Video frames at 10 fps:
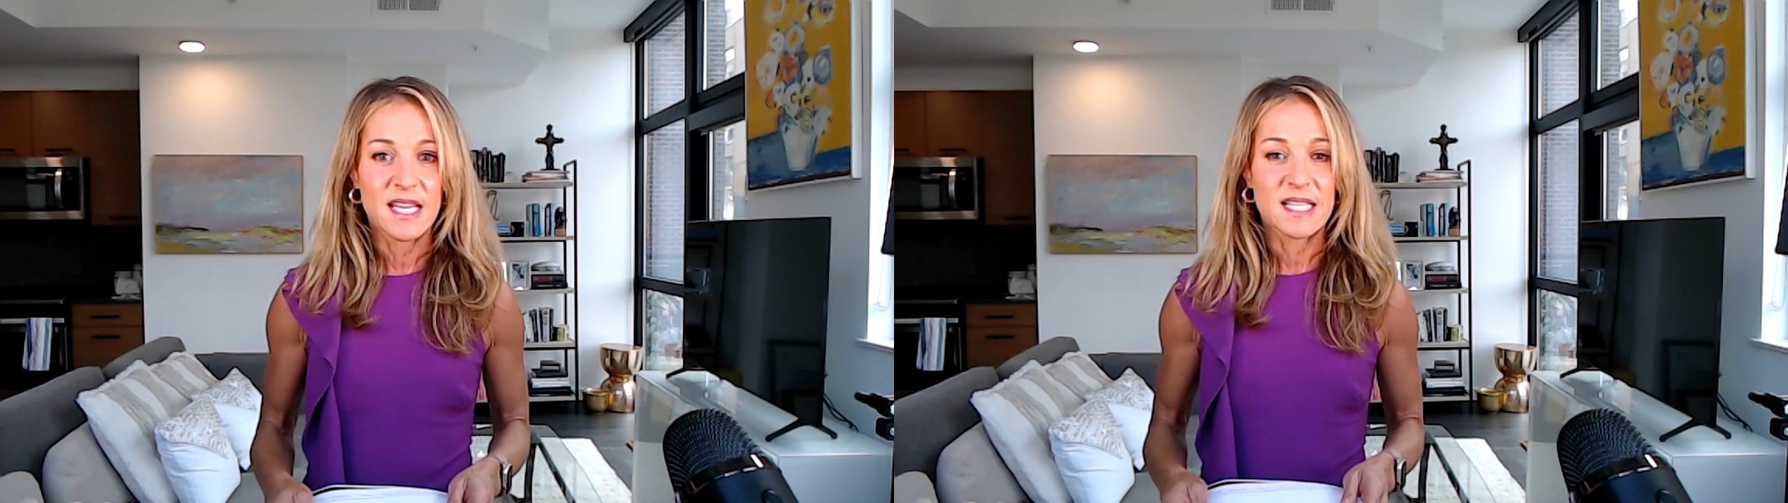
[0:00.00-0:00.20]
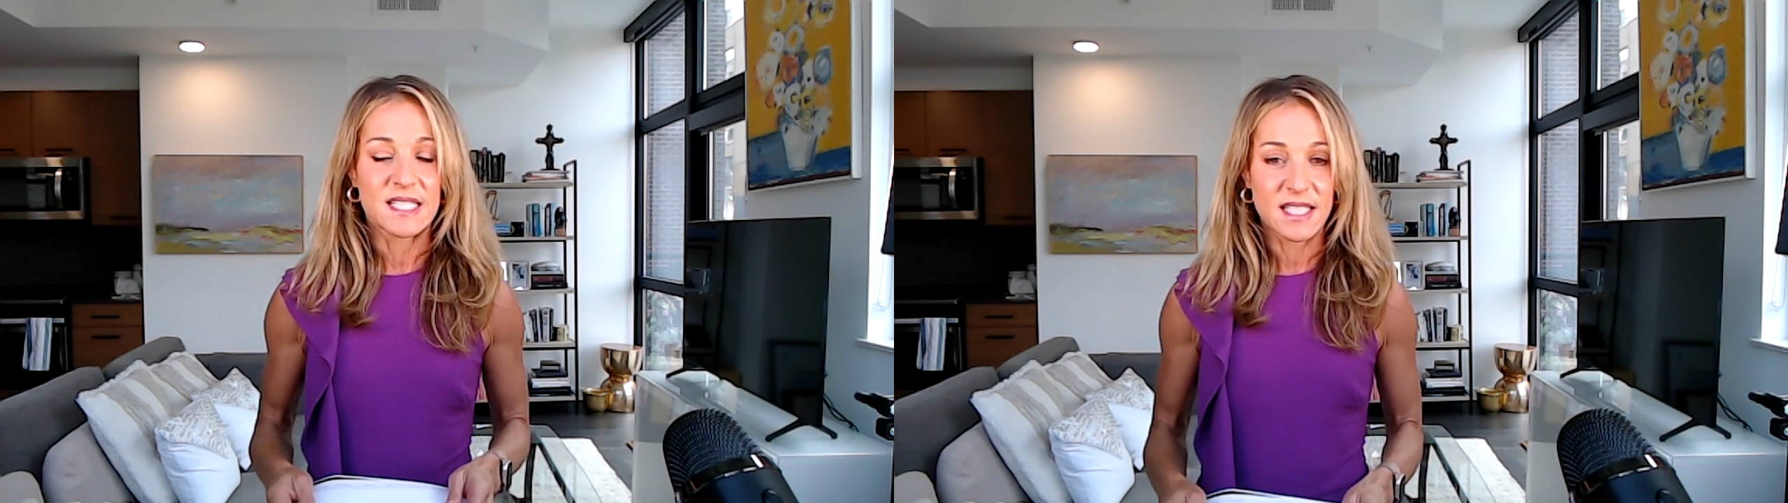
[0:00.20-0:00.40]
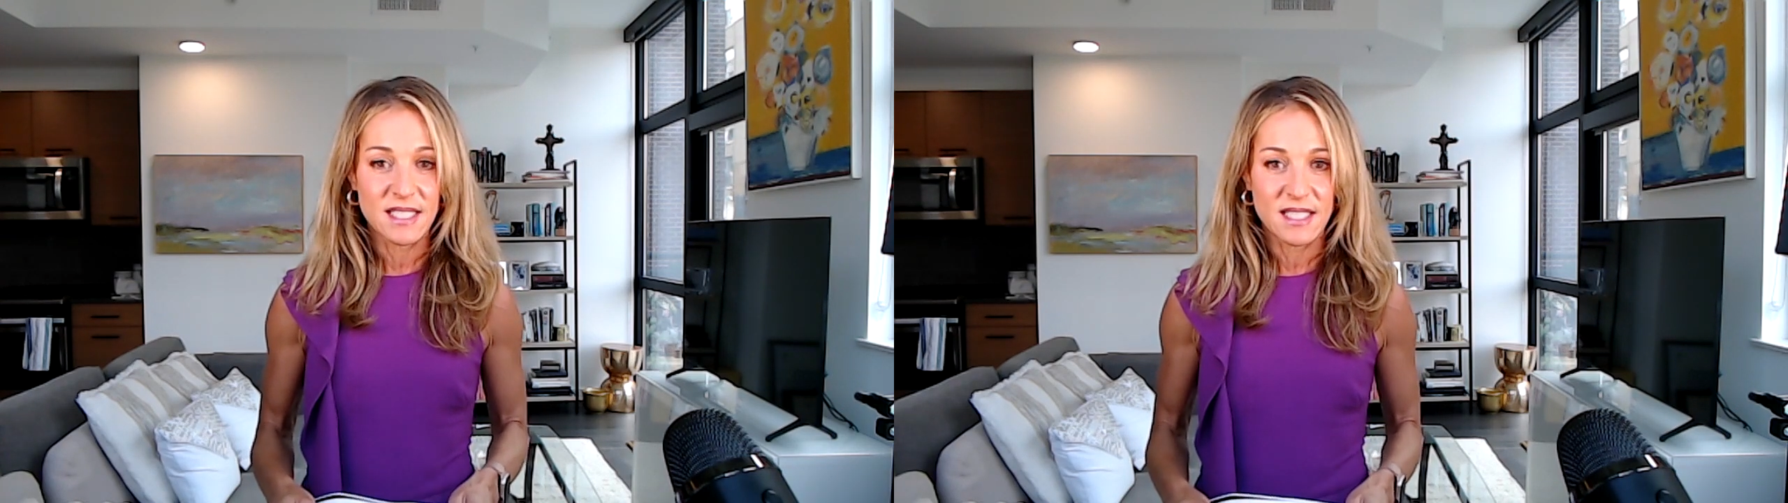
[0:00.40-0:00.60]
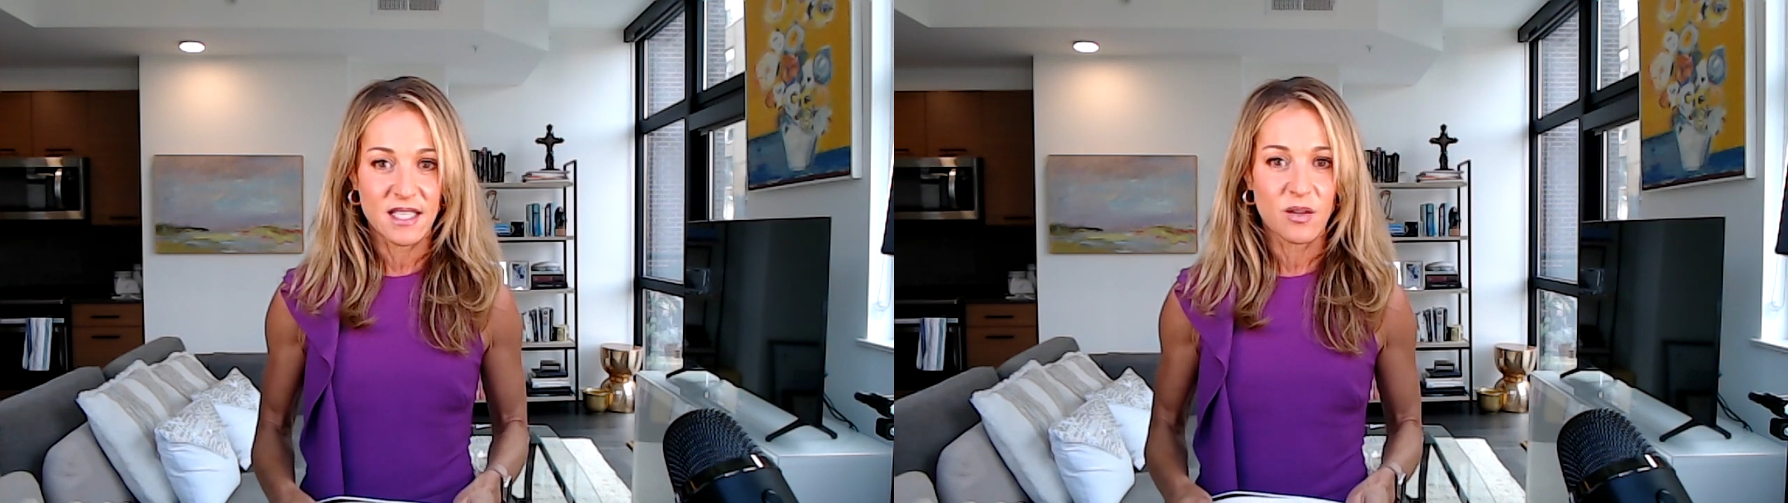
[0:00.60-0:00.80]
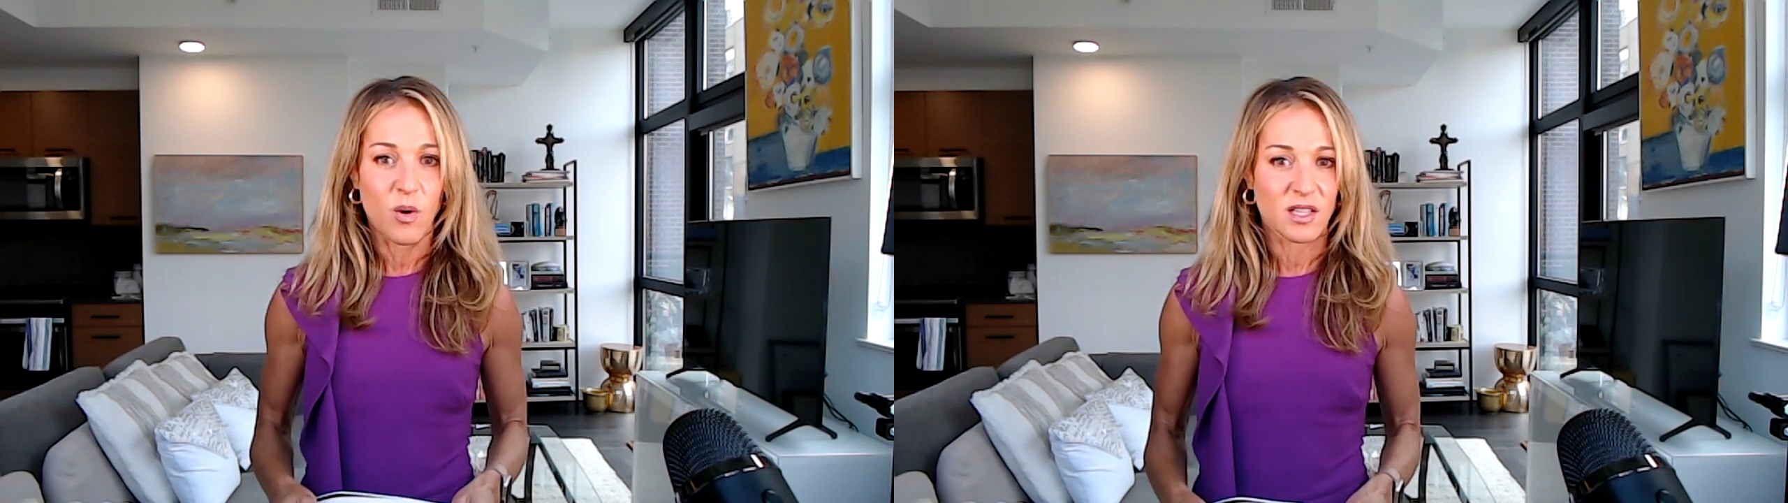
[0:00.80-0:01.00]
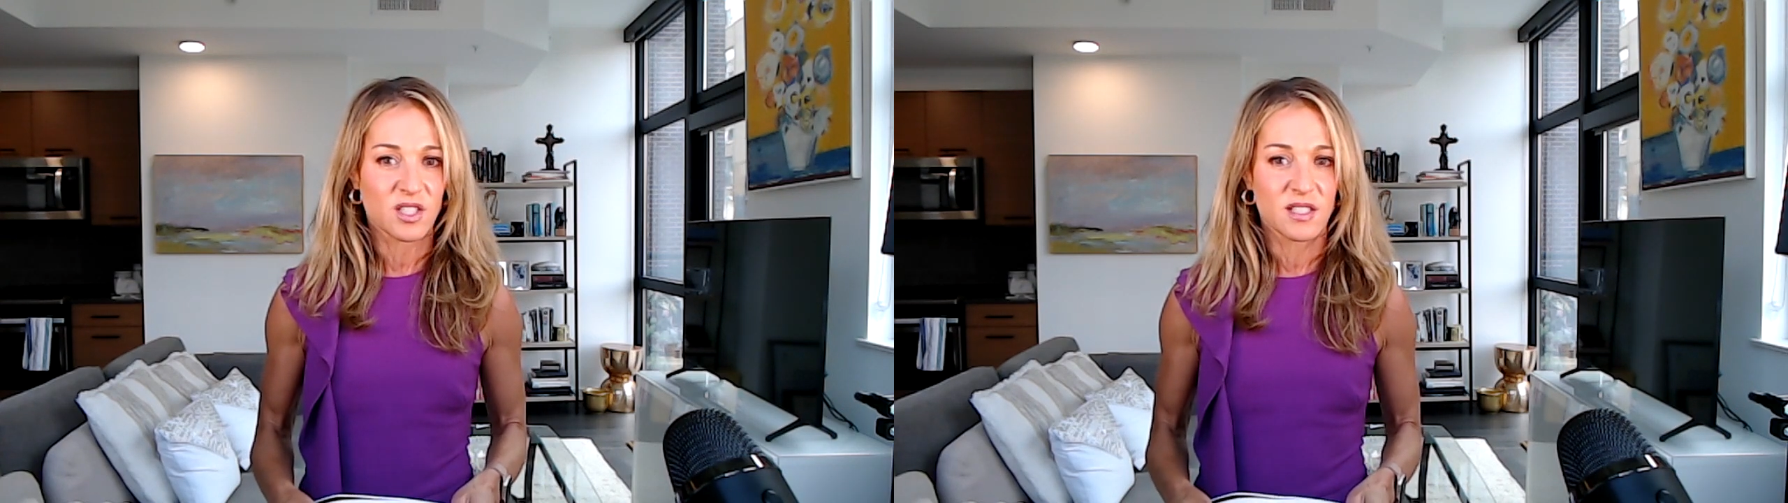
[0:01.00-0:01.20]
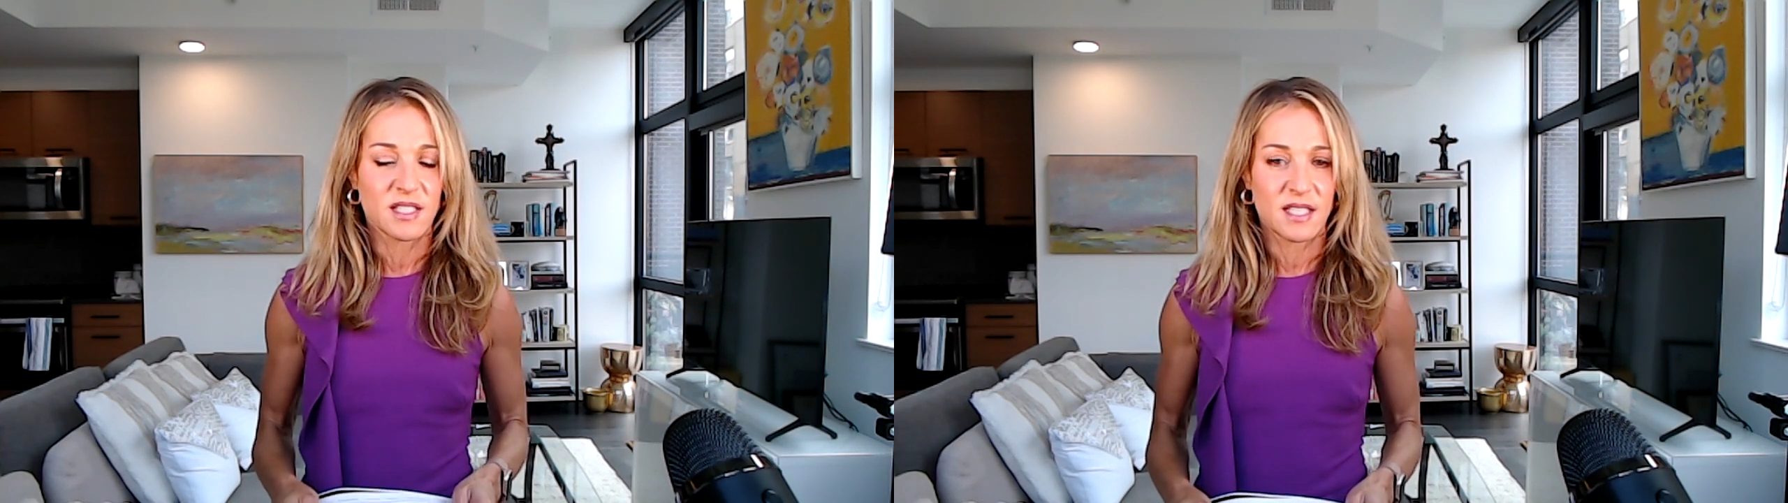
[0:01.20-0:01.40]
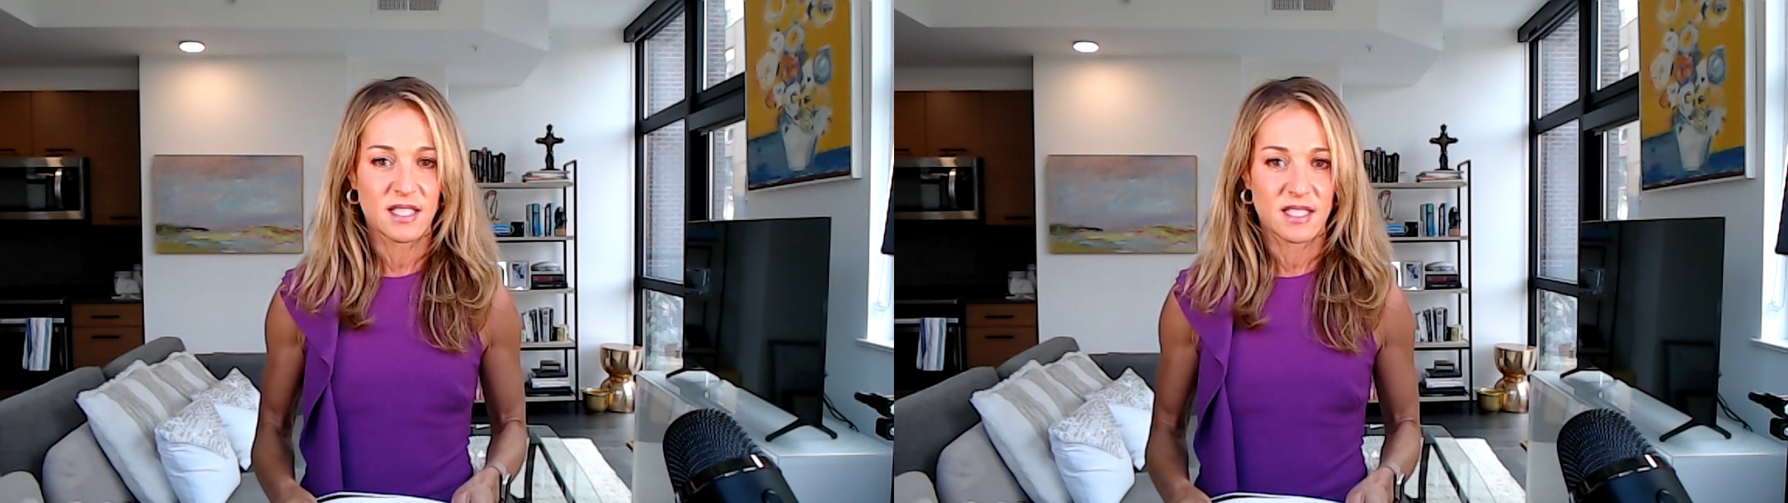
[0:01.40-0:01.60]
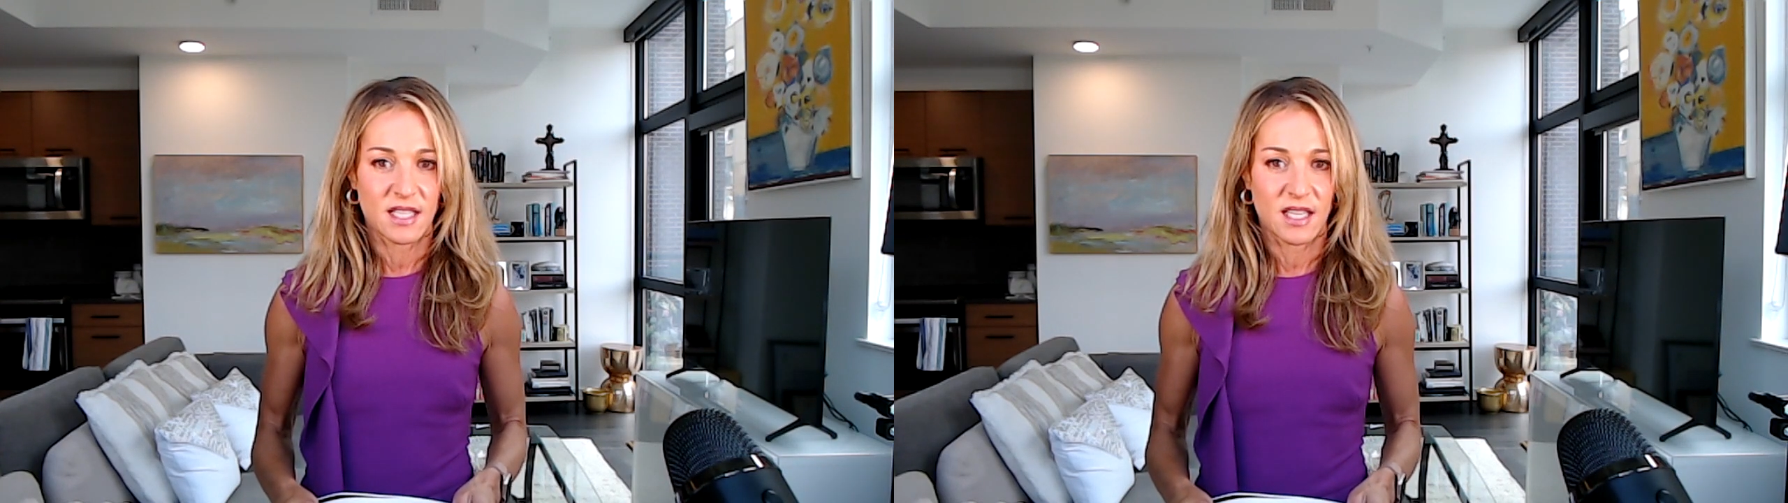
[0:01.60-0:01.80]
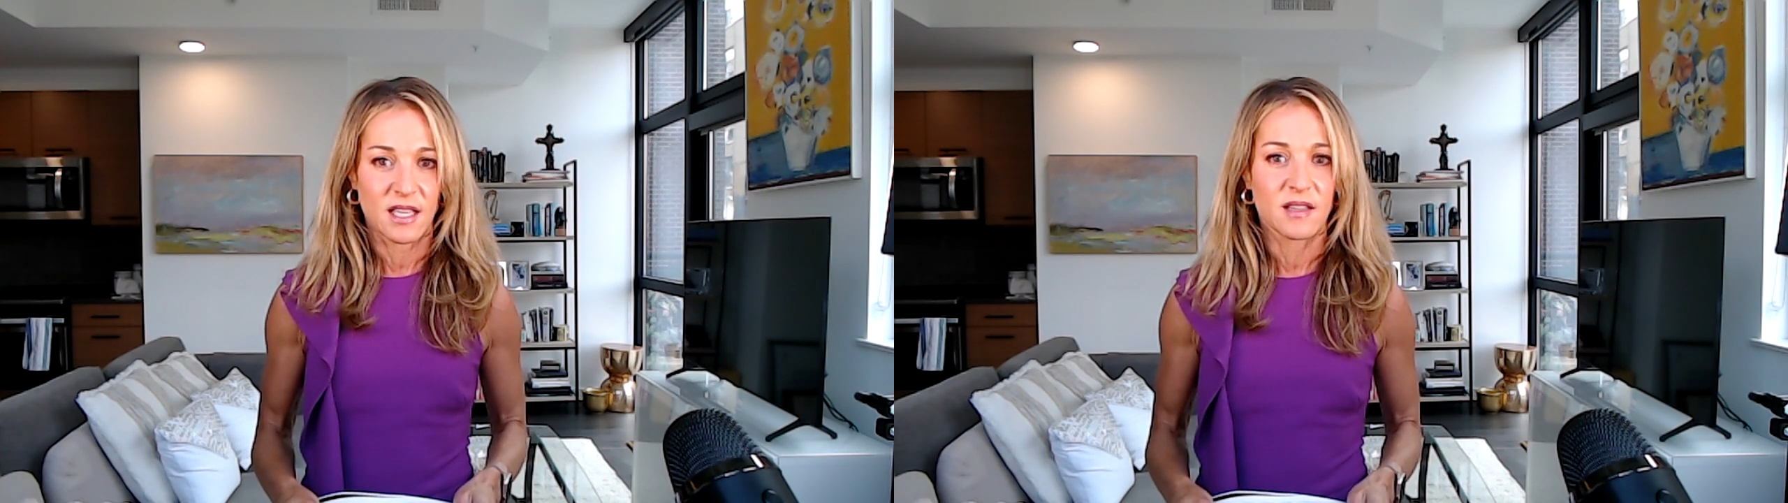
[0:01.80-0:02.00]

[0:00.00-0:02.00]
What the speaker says: DC, Washington, DC,